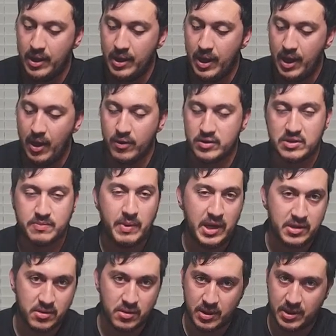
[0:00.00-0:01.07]
how
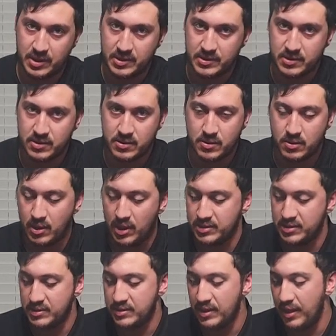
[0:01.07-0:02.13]
special it is, I
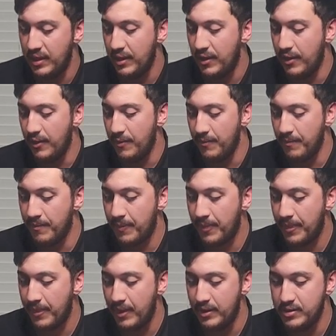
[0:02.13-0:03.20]
should say. Um,
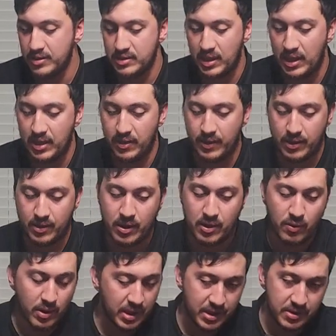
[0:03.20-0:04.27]
it just kind of like
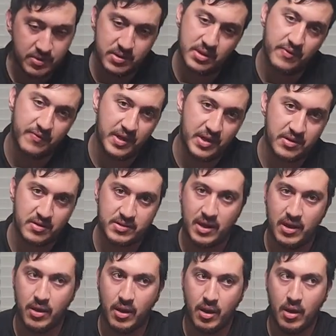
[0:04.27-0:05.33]
really interesting features
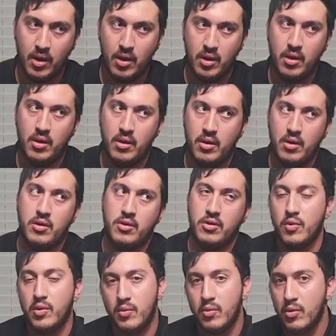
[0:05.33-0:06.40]
that you
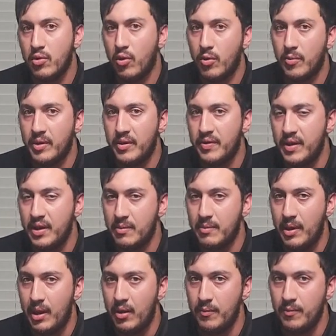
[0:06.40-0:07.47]
wouldn't normally think
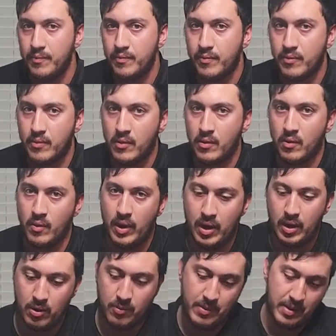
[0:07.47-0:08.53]
about, right?
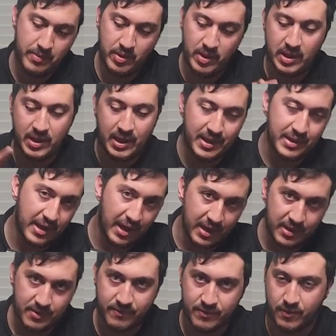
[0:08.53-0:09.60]
Or maybe you need to get
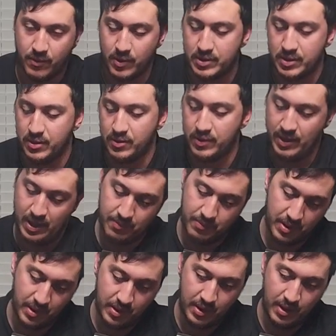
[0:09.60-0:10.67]
Titan for it to do that,
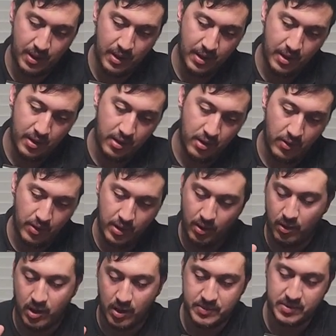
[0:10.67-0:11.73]
but you know, it all
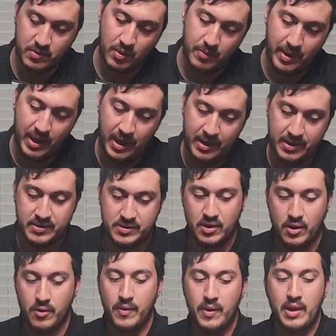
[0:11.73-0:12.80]
comes in one package.
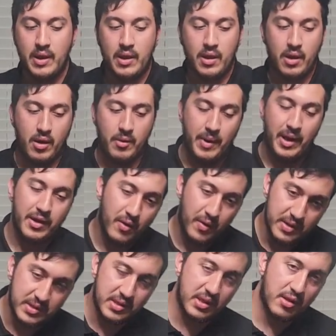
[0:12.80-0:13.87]
So um, I know it
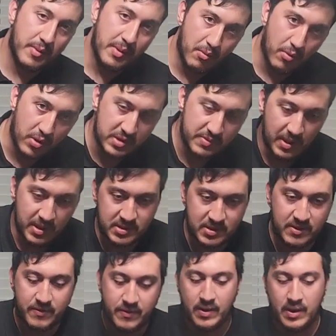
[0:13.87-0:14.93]
is a little bit more
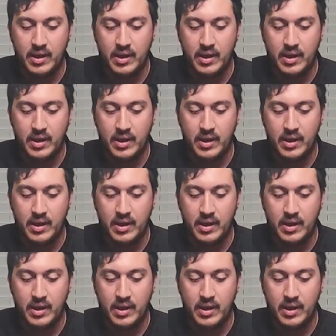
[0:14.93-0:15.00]
expensive.